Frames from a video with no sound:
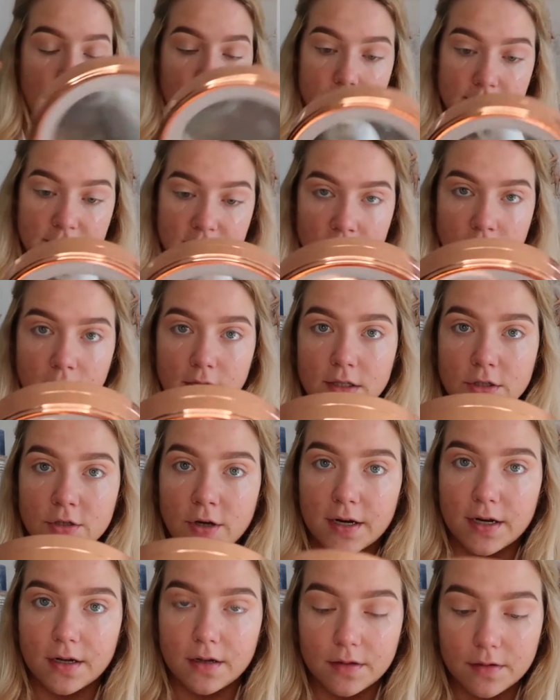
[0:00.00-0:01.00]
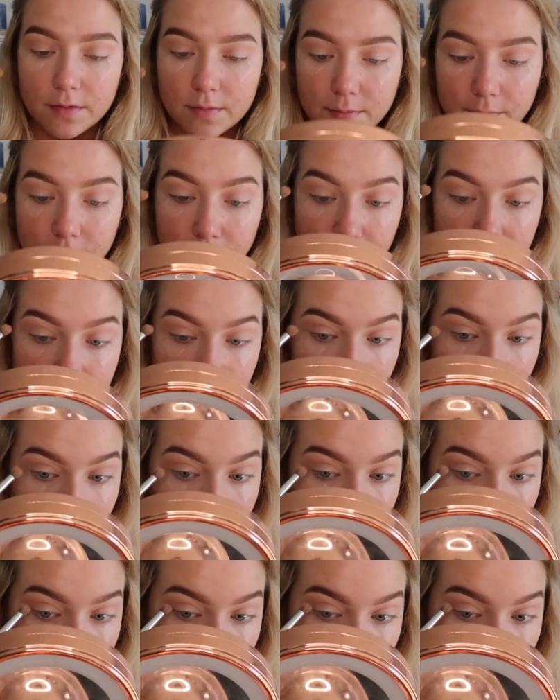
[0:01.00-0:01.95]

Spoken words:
I'm still gonna try to blend it out.